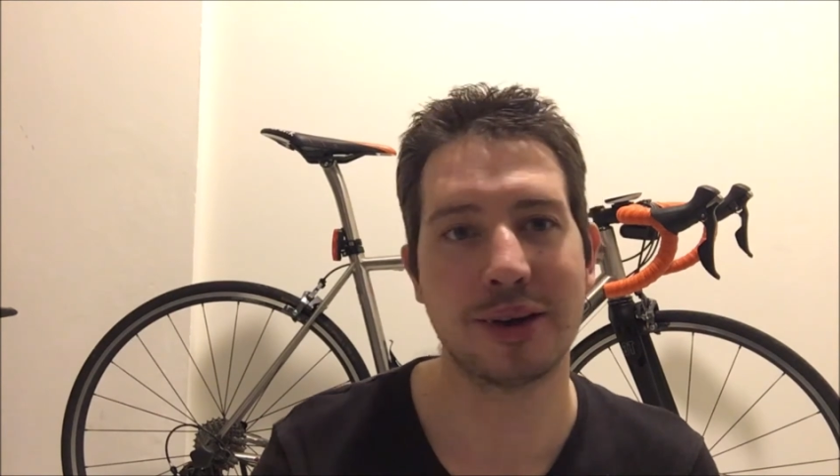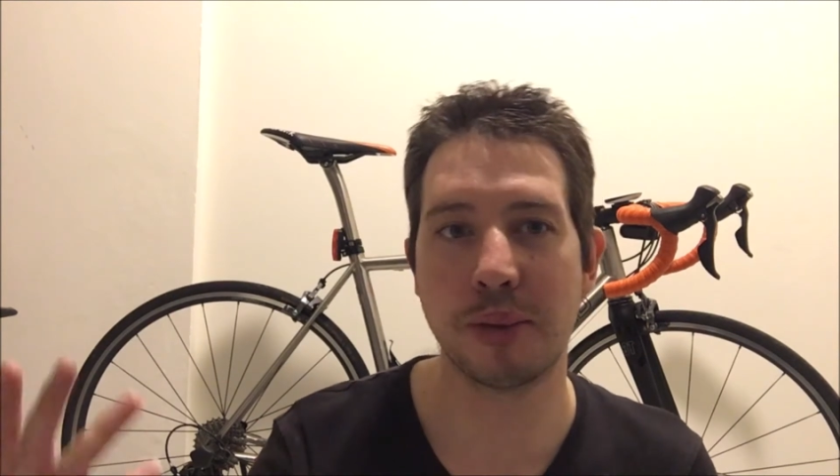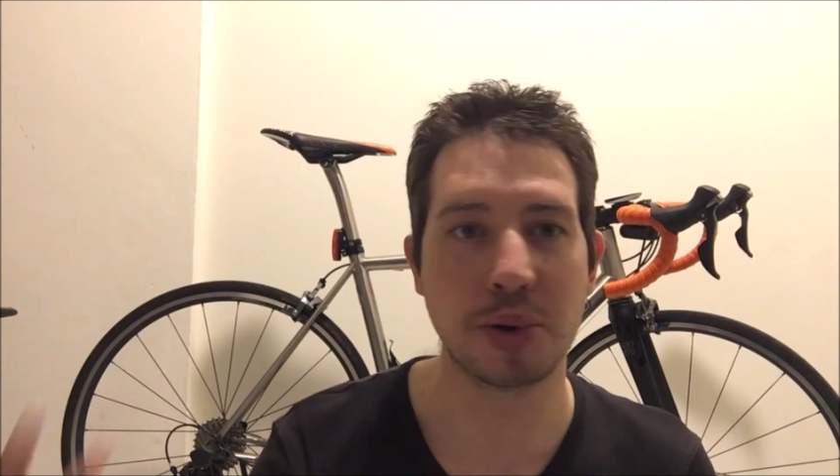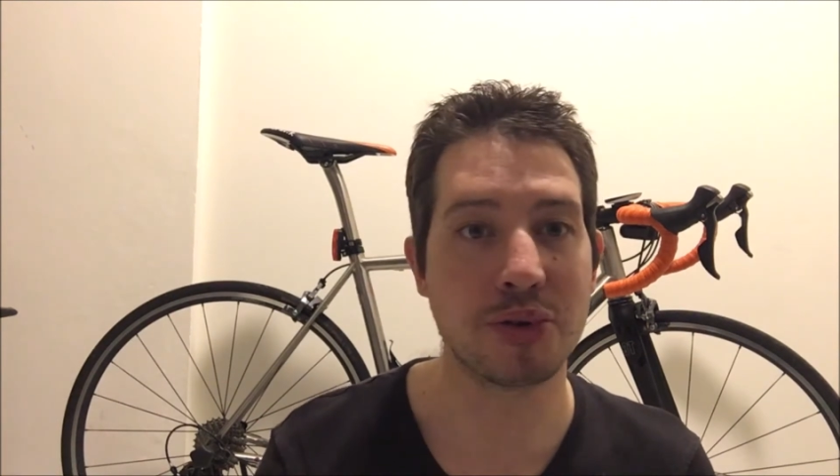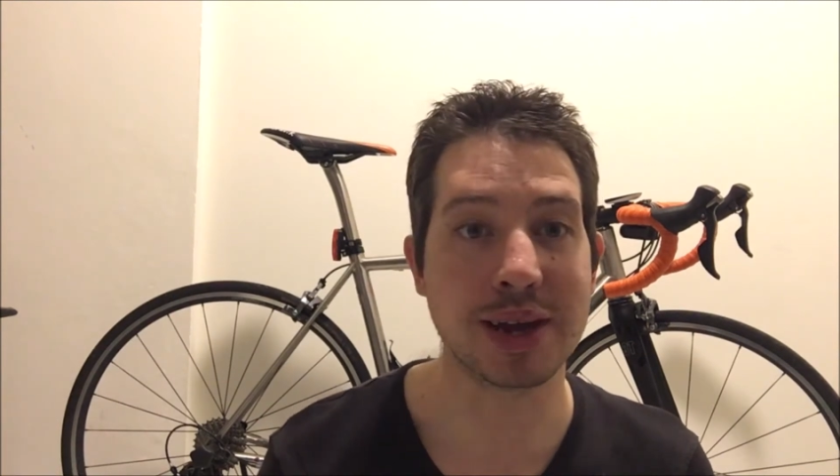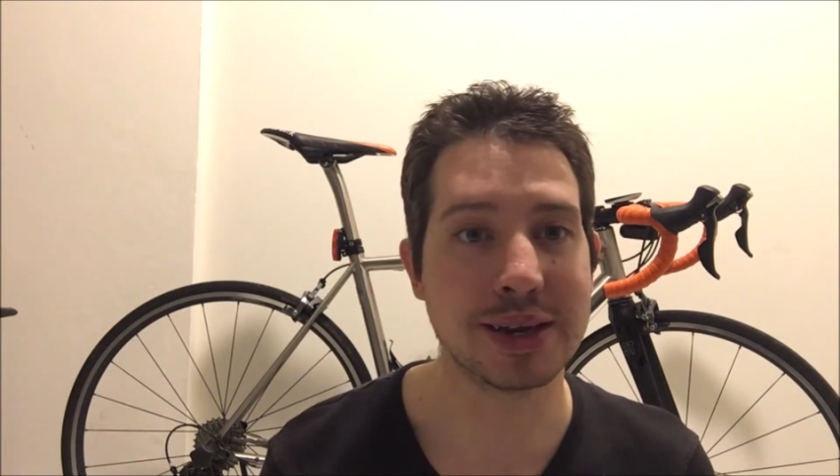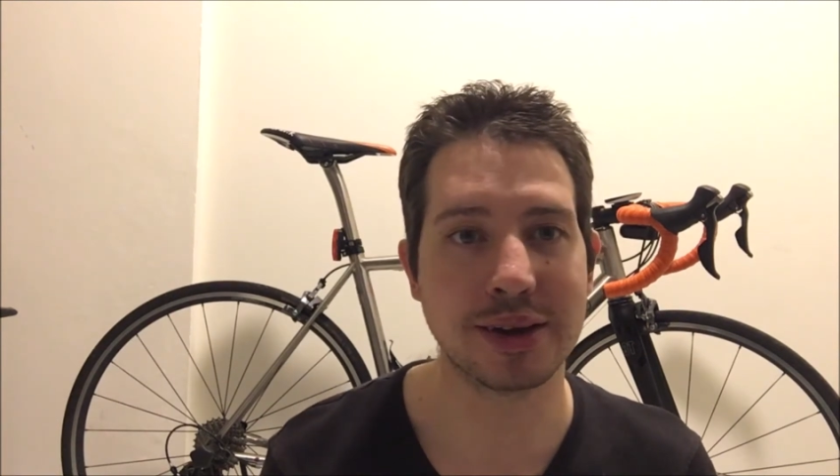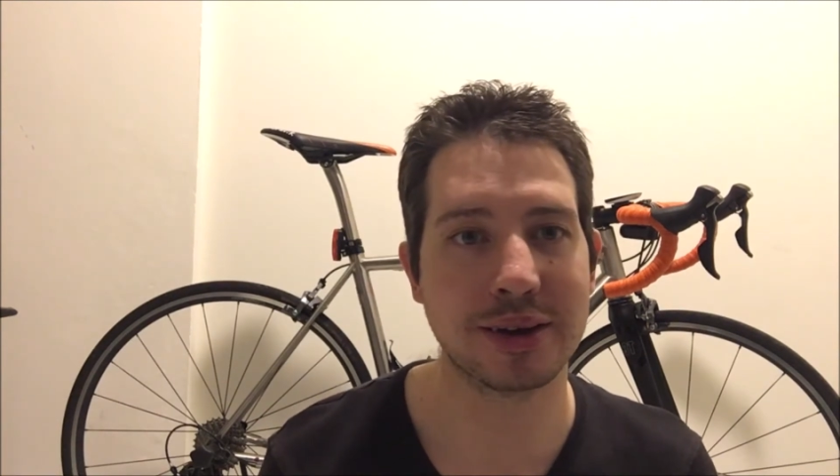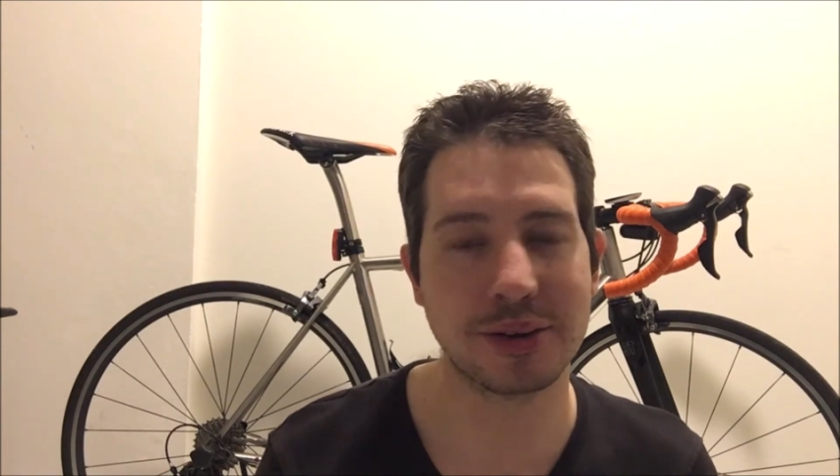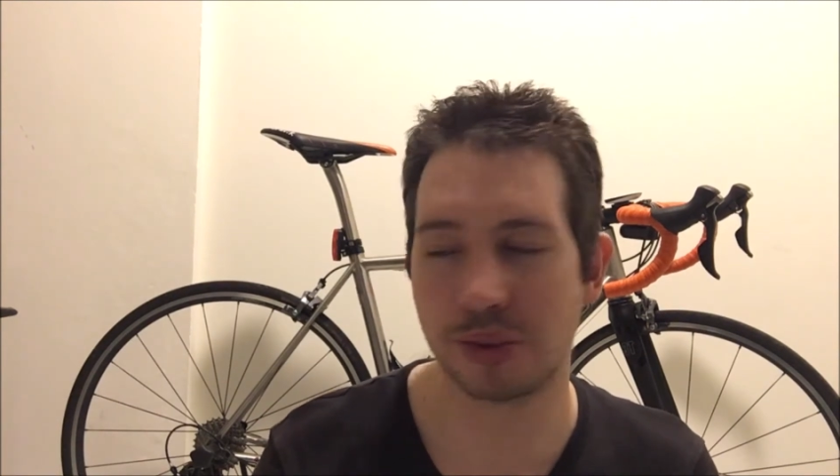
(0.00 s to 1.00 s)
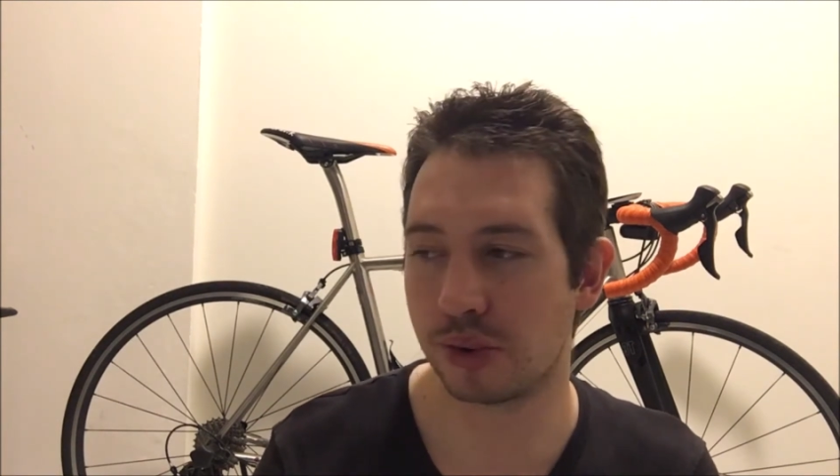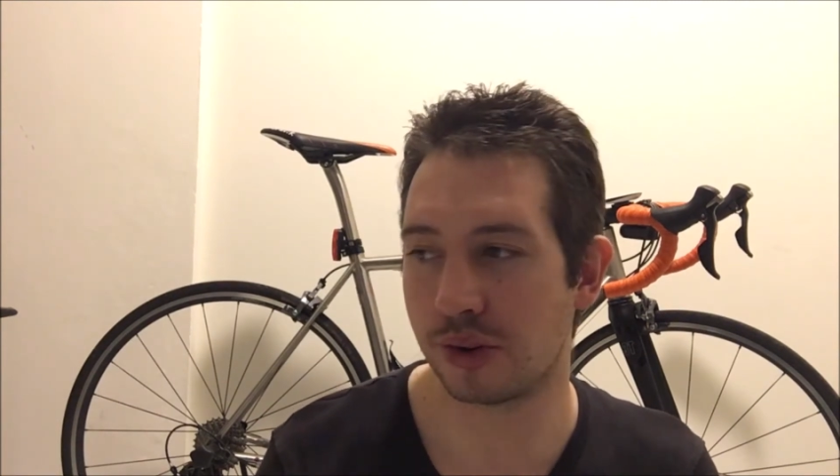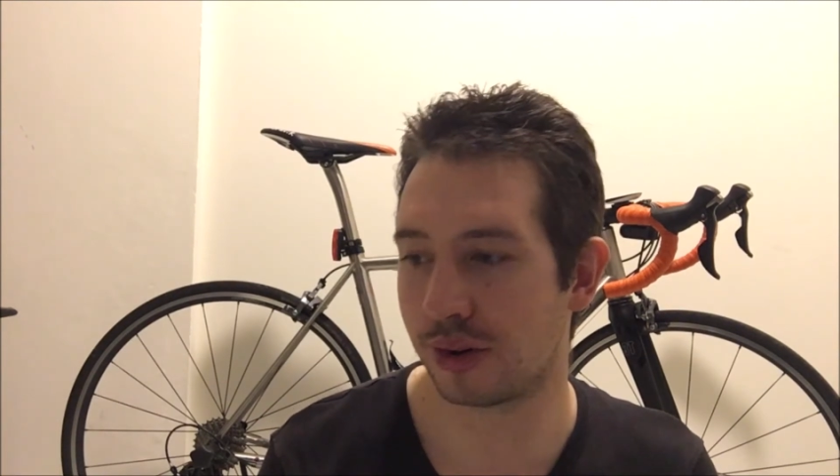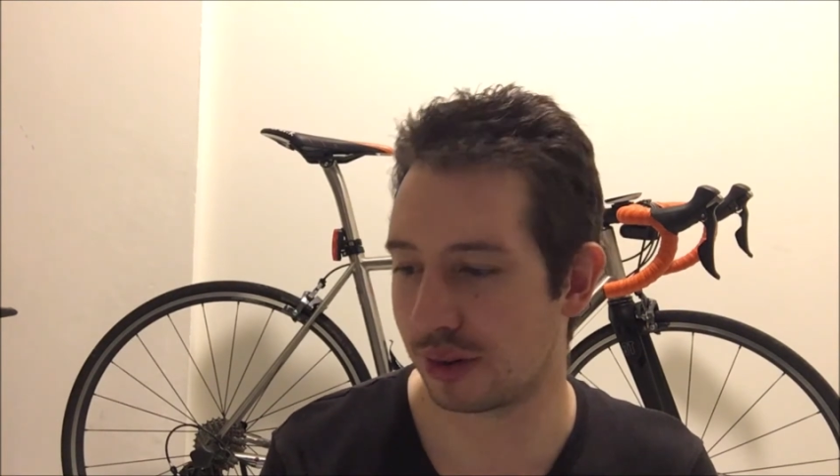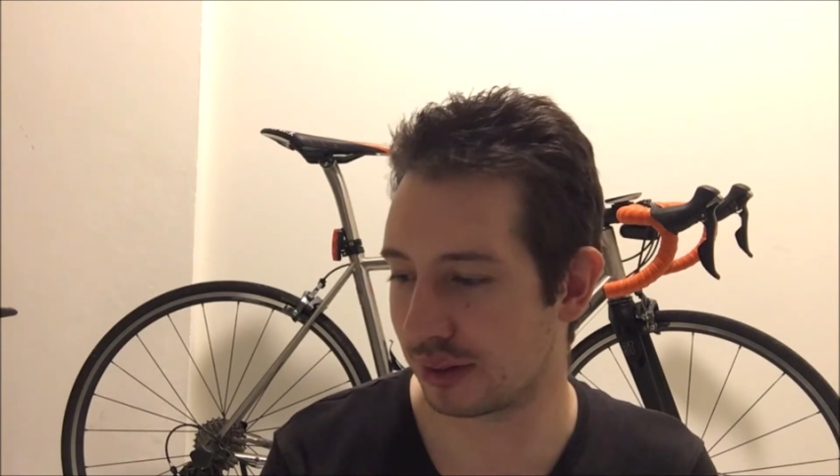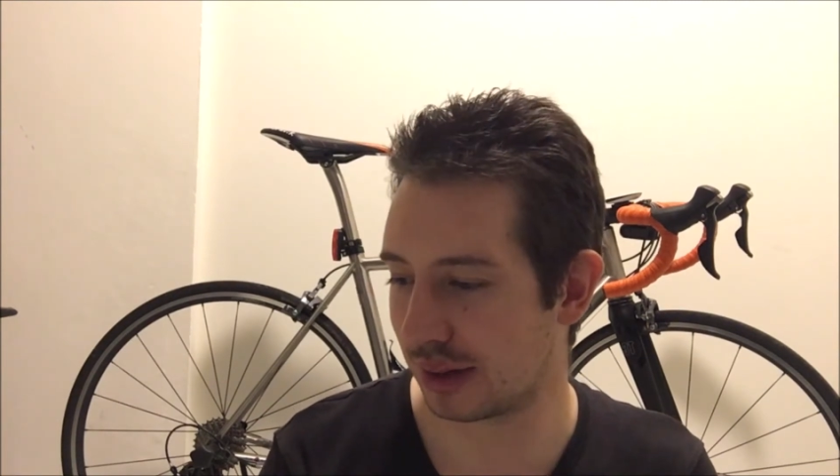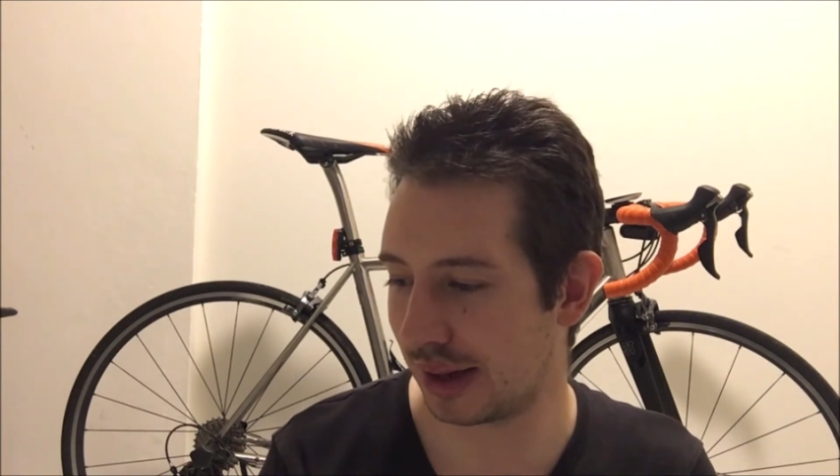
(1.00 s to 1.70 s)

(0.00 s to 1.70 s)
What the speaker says: a Merida, or